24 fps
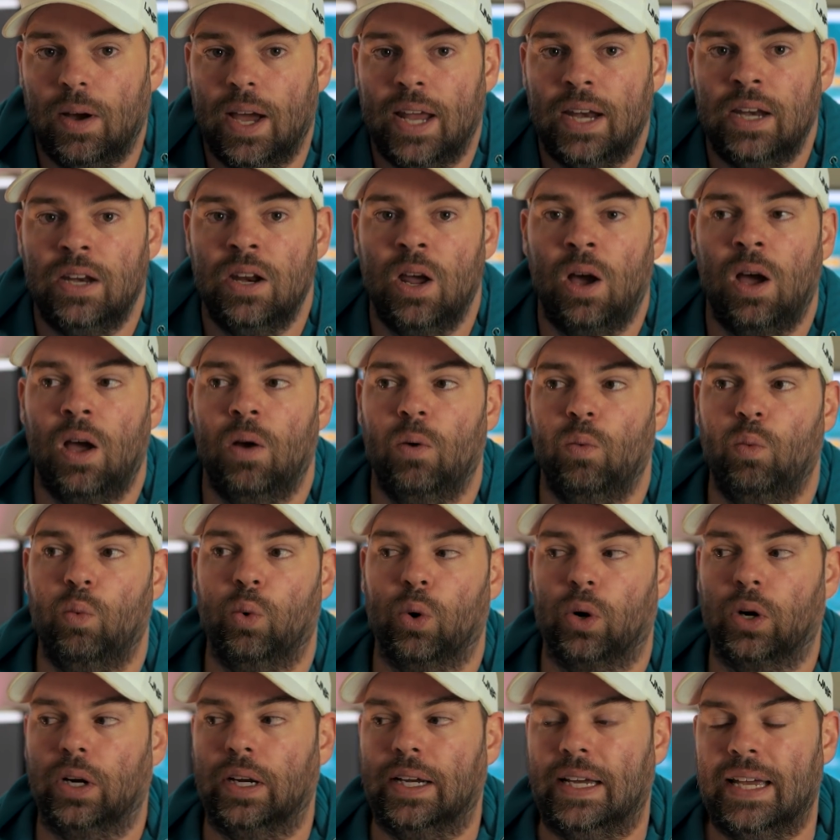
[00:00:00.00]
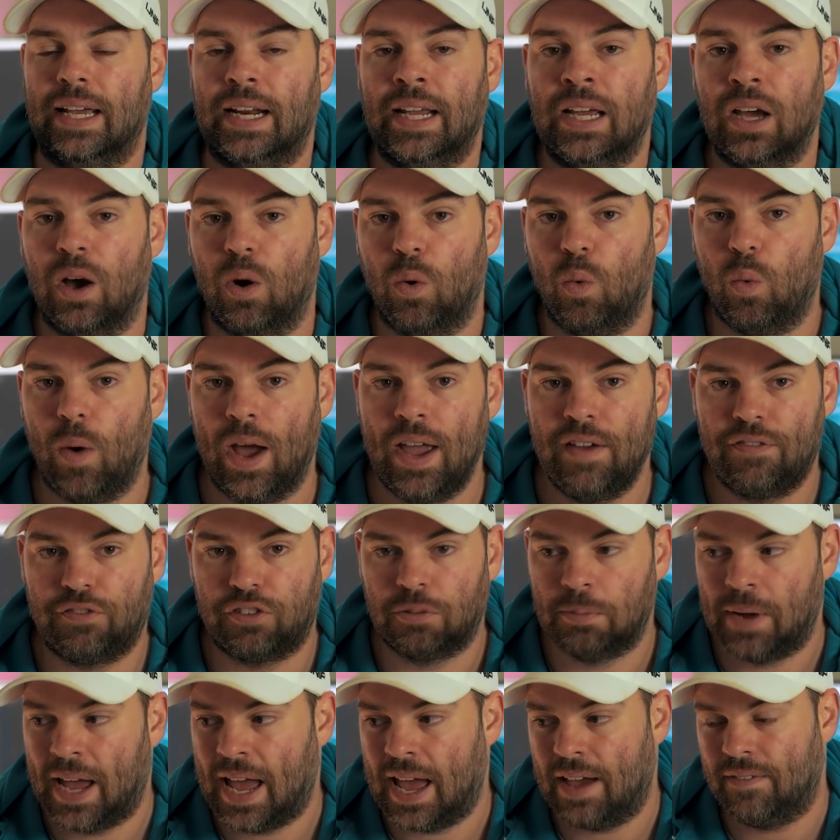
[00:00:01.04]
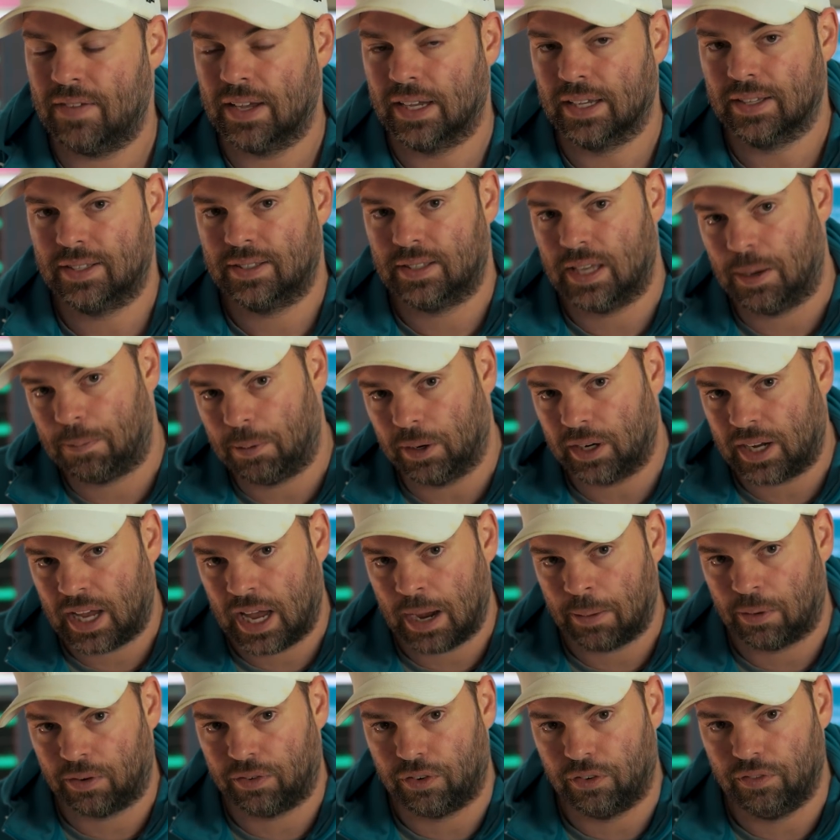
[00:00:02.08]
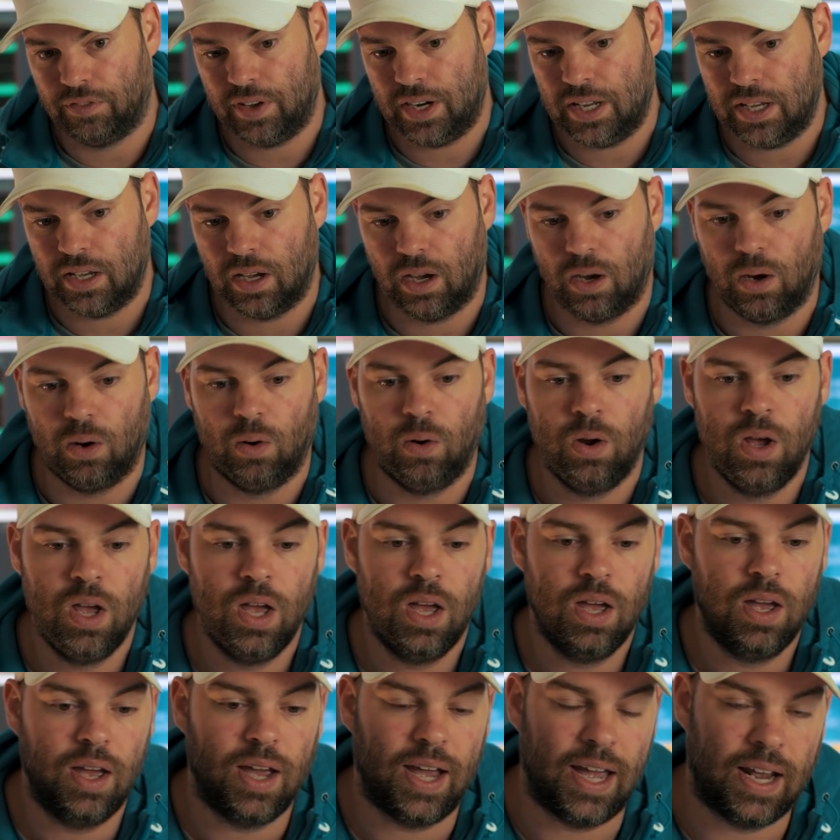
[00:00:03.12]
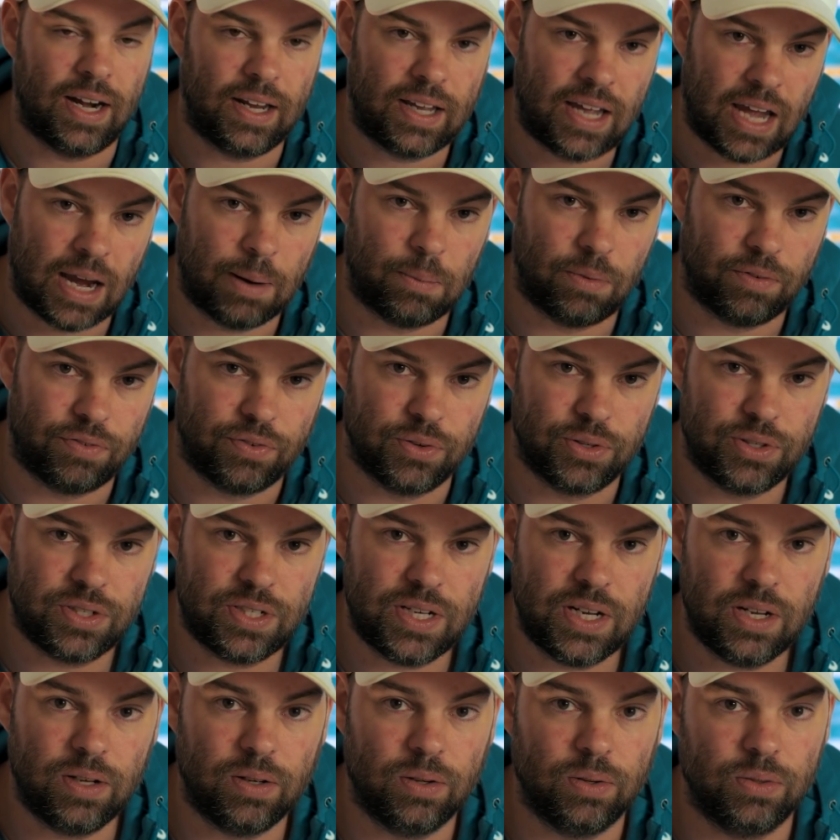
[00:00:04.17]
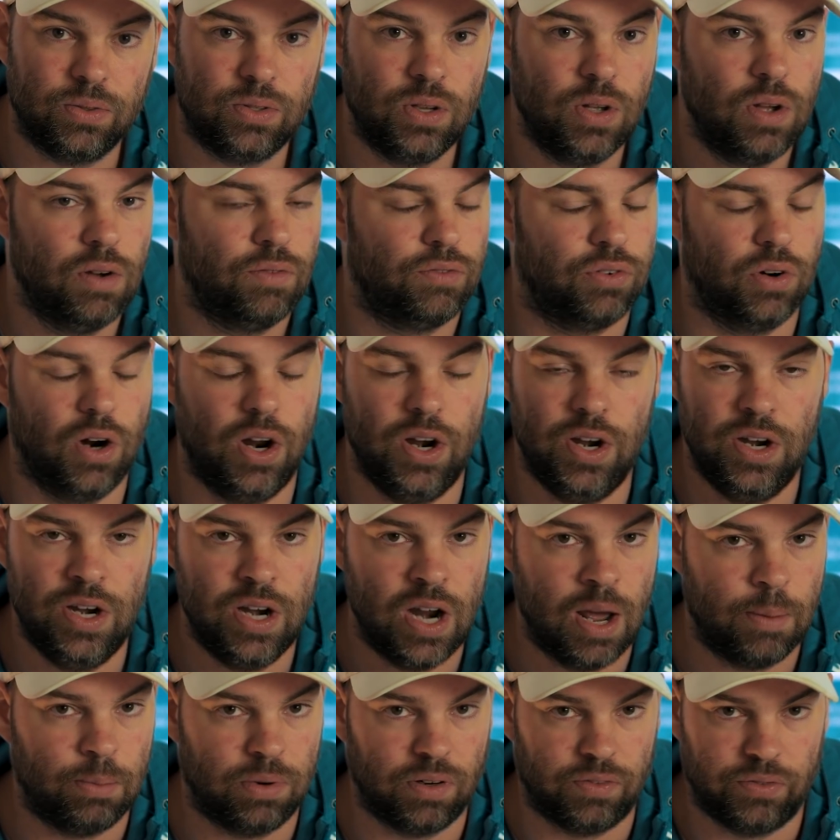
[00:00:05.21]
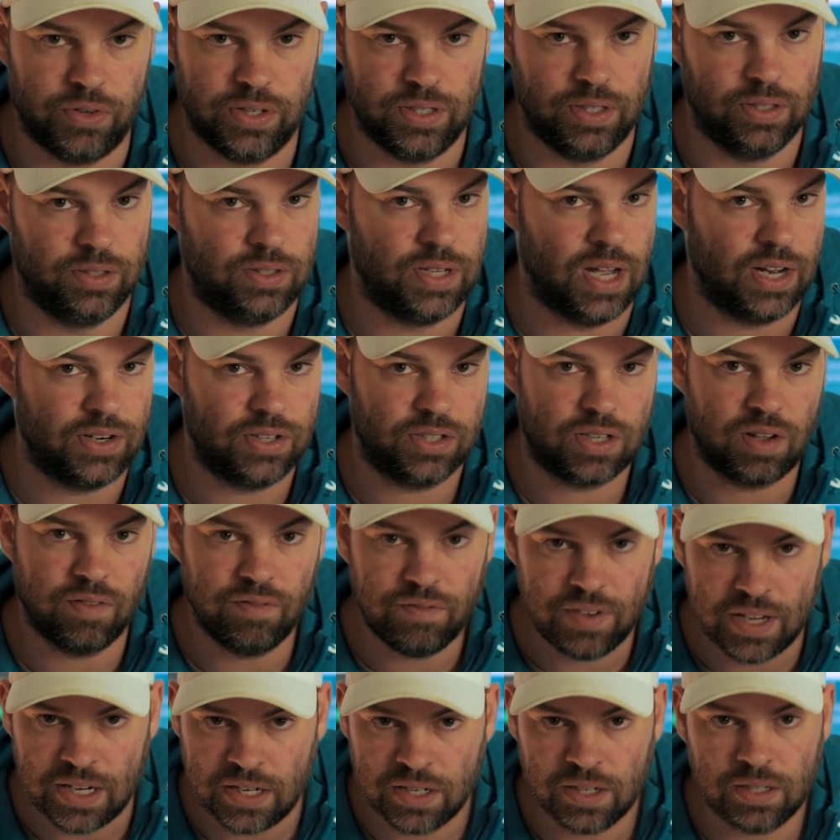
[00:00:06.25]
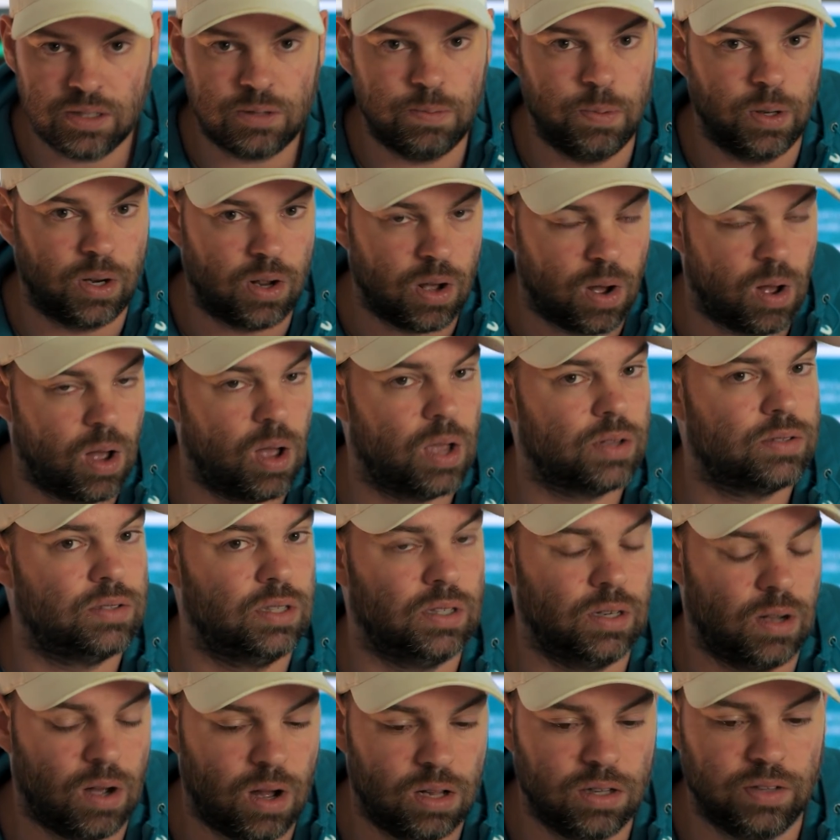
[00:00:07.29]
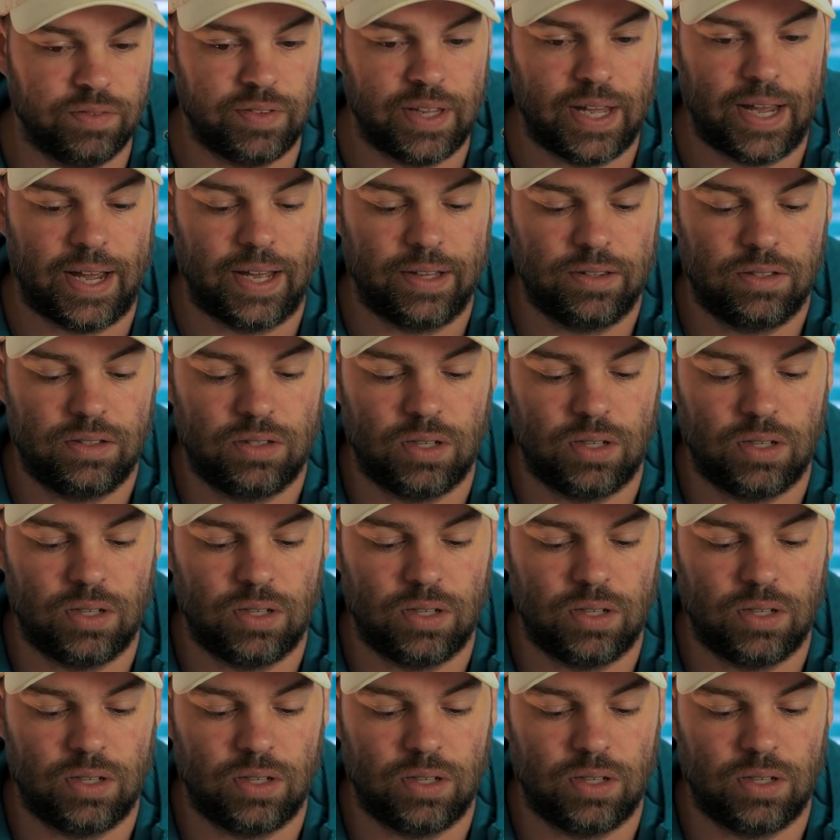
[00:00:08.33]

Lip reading: And we're getting away from having a separate camera for video and a camera for stills for a number of reasons, not just convenience, but cost and all of that.